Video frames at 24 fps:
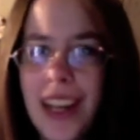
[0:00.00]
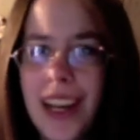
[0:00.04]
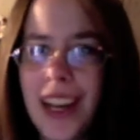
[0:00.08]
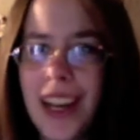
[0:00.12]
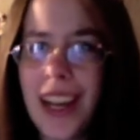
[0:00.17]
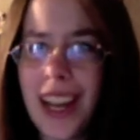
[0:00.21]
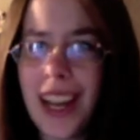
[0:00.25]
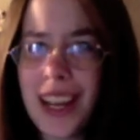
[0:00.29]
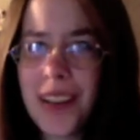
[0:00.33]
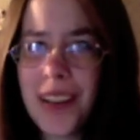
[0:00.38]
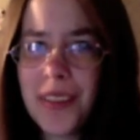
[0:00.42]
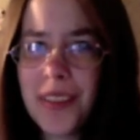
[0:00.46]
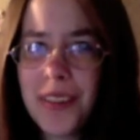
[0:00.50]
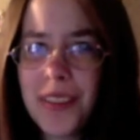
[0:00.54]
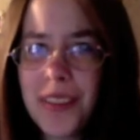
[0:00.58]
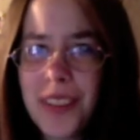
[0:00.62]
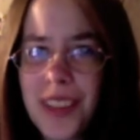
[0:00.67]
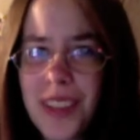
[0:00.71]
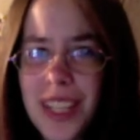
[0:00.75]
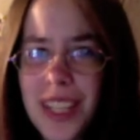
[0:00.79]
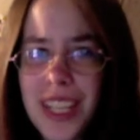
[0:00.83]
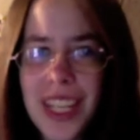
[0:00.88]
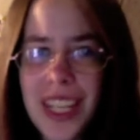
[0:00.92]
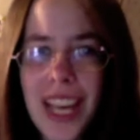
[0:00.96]
I don't
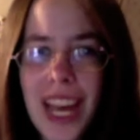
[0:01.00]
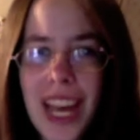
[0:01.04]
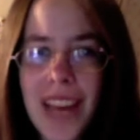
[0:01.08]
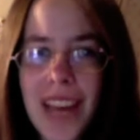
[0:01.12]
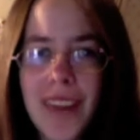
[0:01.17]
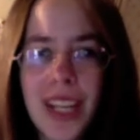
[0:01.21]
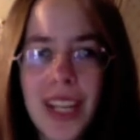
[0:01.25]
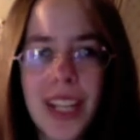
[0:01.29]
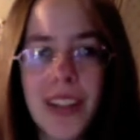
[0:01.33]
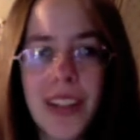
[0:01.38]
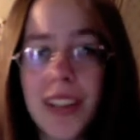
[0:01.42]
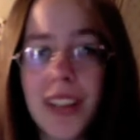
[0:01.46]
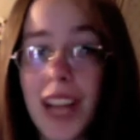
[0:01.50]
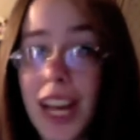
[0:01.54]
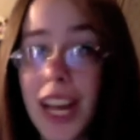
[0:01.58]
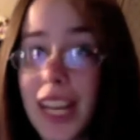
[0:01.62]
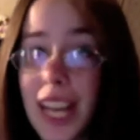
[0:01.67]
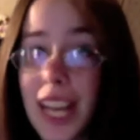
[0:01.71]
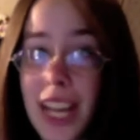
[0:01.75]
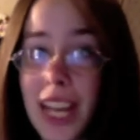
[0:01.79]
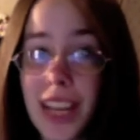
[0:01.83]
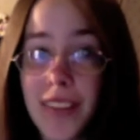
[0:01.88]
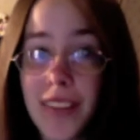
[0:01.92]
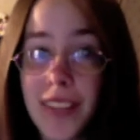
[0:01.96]
think having or not
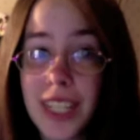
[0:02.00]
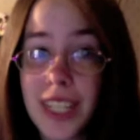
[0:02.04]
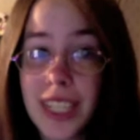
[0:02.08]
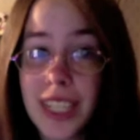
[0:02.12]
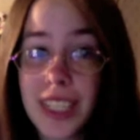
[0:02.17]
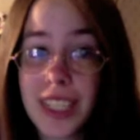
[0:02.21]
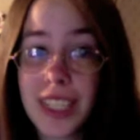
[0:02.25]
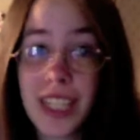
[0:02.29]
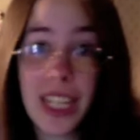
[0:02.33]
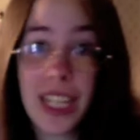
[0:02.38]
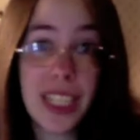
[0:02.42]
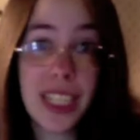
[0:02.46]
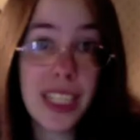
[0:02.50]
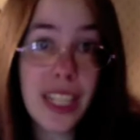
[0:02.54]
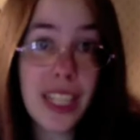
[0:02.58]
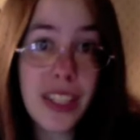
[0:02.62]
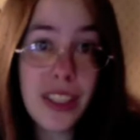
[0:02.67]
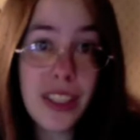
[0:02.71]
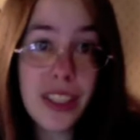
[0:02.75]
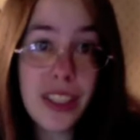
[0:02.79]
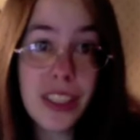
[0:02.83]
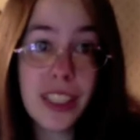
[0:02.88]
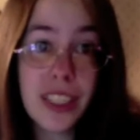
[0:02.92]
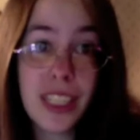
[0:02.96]
having
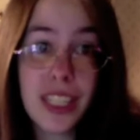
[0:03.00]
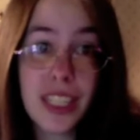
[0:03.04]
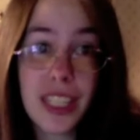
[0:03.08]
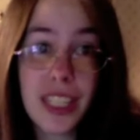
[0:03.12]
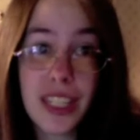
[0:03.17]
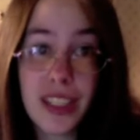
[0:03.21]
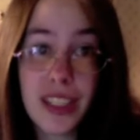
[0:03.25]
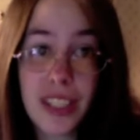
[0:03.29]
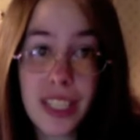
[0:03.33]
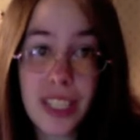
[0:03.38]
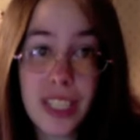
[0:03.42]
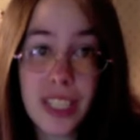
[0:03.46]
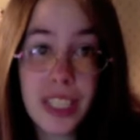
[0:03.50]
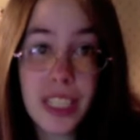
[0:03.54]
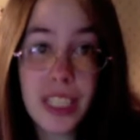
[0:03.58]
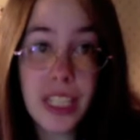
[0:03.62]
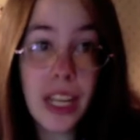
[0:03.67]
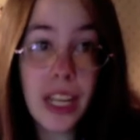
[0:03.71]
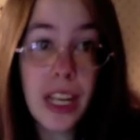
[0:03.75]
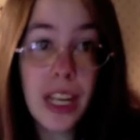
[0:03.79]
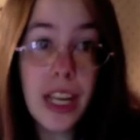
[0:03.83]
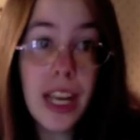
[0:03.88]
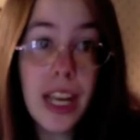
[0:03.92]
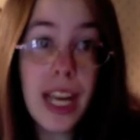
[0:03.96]
psychological conditions
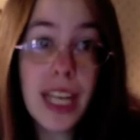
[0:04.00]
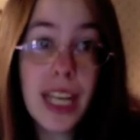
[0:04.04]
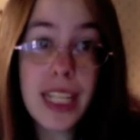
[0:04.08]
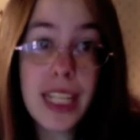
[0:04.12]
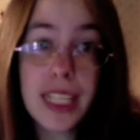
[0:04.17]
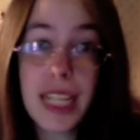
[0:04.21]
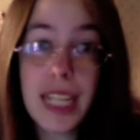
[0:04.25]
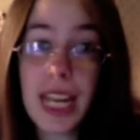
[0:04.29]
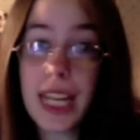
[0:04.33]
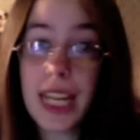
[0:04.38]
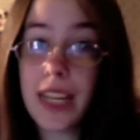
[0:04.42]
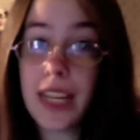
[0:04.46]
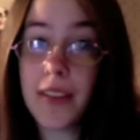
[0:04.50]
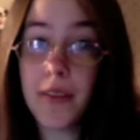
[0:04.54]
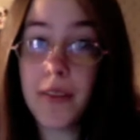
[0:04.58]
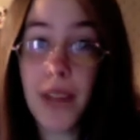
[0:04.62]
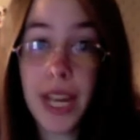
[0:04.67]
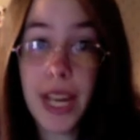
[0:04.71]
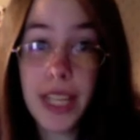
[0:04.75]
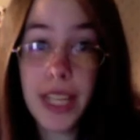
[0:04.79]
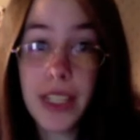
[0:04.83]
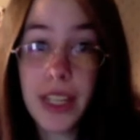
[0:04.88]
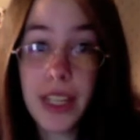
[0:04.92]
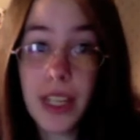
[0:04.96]
has any
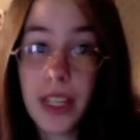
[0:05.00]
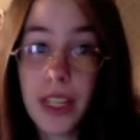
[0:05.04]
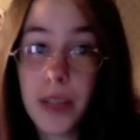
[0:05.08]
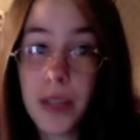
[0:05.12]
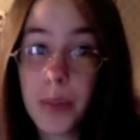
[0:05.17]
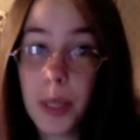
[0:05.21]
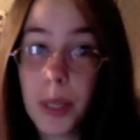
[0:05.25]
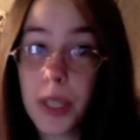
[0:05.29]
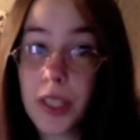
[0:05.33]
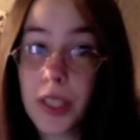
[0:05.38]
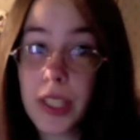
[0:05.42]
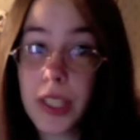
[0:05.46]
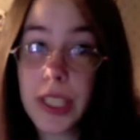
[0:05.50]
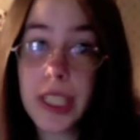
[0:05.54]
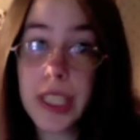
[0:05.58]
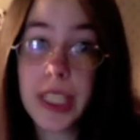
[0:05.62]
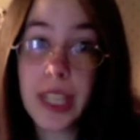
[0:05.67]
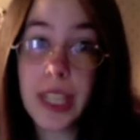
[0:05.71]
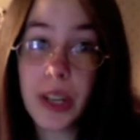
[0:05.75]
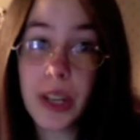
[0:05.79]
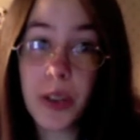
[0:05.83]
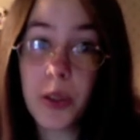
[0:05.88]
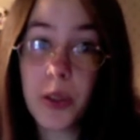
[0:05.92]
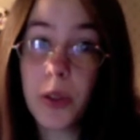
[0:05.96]
effect on a person's
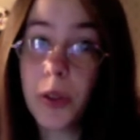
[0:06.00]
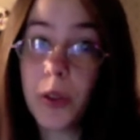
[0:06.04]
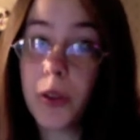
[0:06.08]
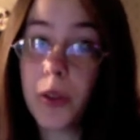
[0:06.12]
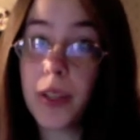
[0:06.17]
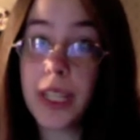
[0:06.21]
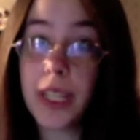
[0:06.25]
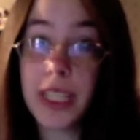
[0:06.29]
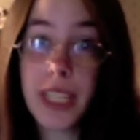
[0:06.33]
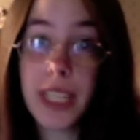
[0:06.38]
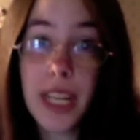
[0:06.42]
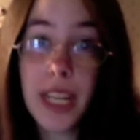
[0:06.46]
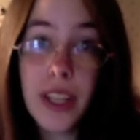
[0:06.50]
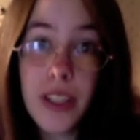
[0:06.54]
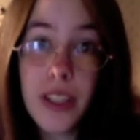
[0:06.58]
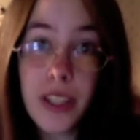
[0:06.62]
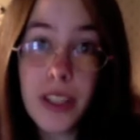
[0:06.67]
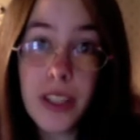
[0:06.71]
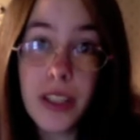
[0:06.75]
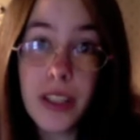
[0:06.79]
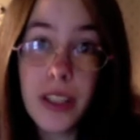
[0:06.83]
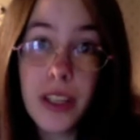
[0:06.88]
sexual orientation.